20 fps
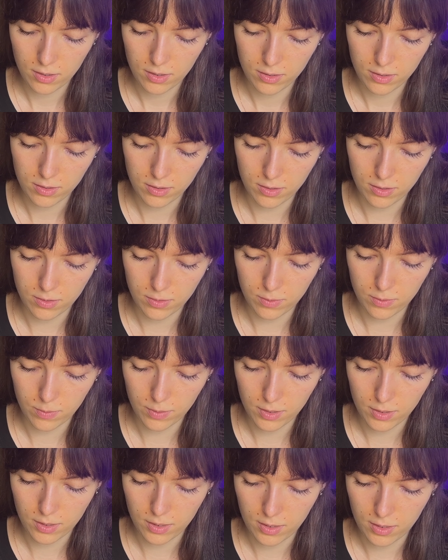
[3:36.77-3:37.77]
No,
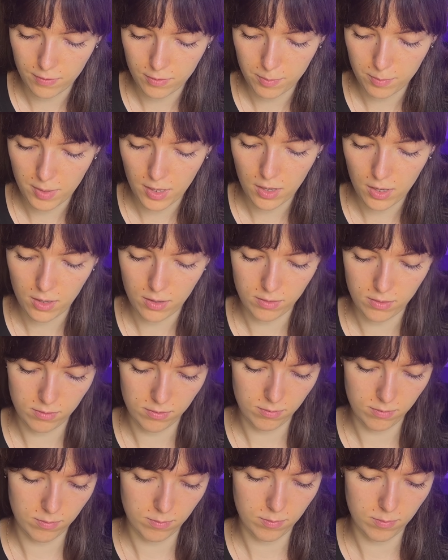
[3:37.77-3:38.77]
we're gonna have to make it
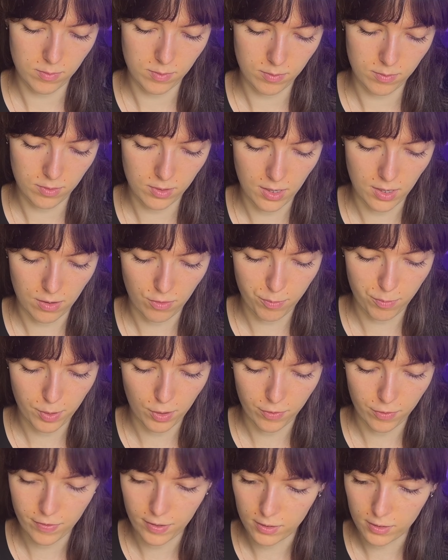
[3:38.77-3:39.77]
kind of
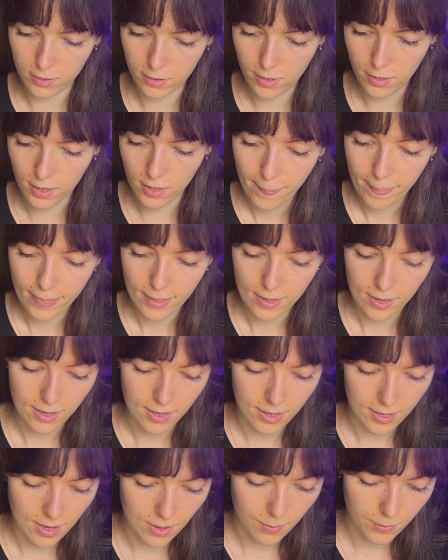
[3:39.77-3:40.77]
perfect looking.
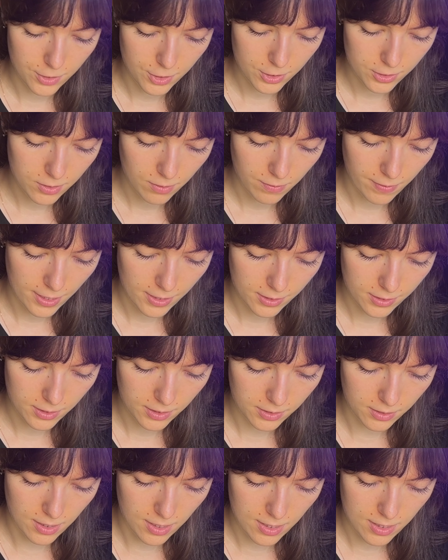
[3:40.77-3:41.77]
And now we just erase
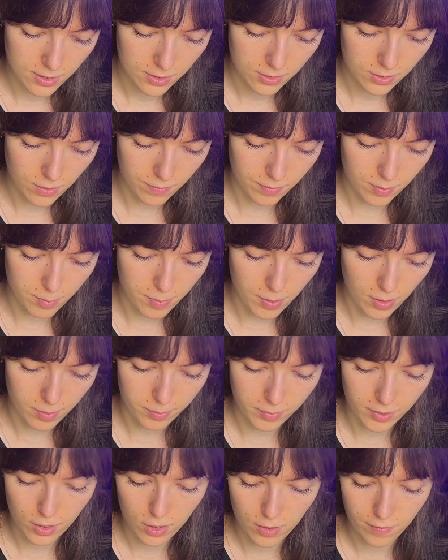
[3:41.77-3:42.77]
the lines of the
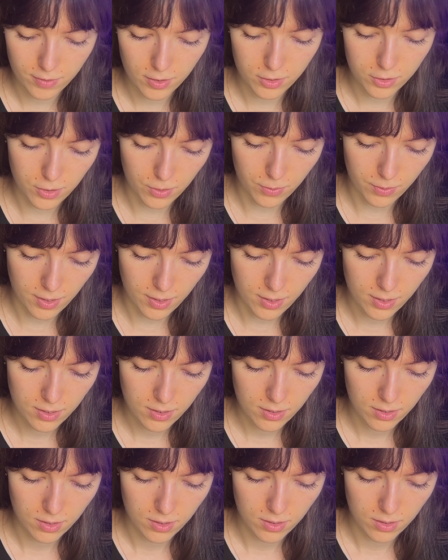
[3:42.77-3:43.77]
bottom layer of the donut.
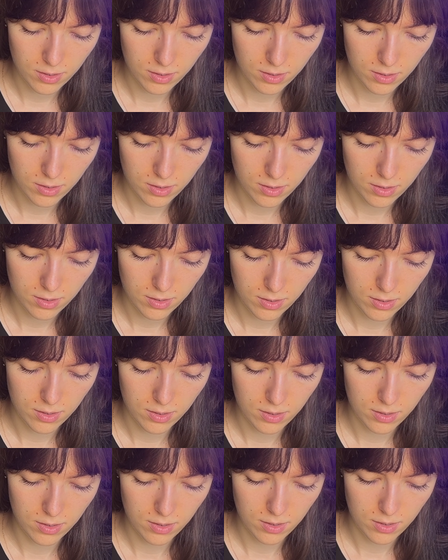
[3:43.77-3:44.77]

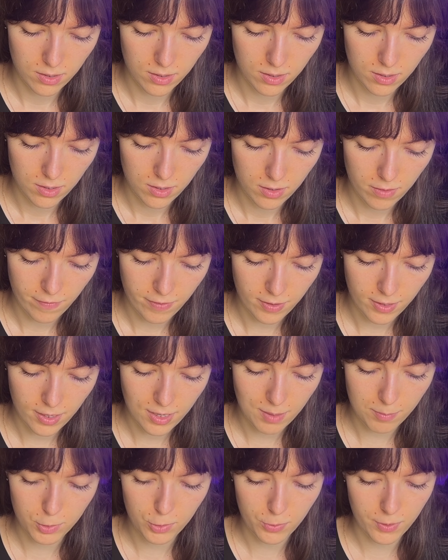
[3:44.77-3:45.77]
I feel like
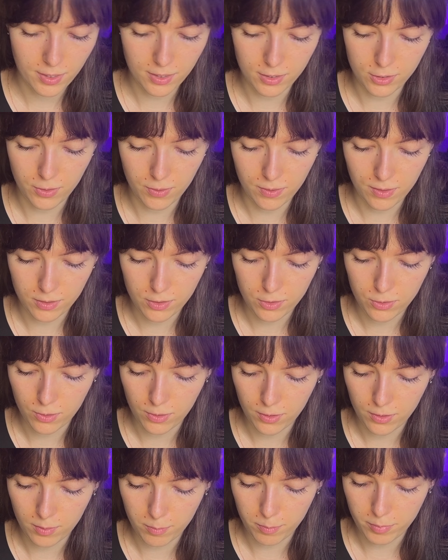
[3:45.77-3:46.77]
I'm doing a donut
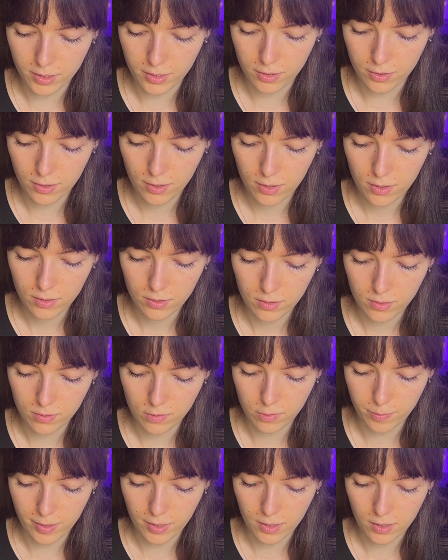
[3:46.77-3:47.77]
tutorial in Blender.
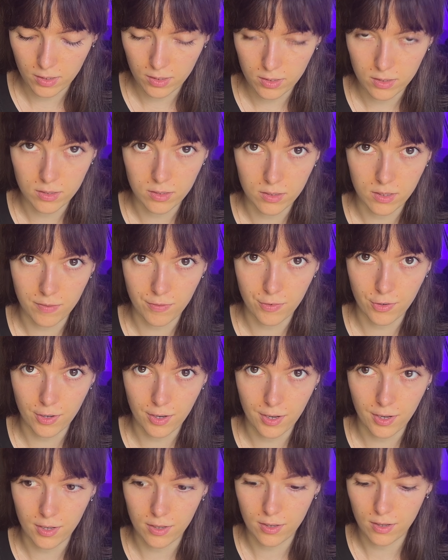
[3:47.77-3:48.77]
Oh my God, never
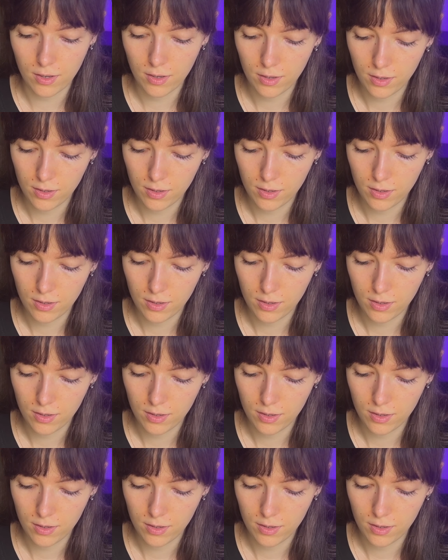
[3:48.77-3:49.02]
again.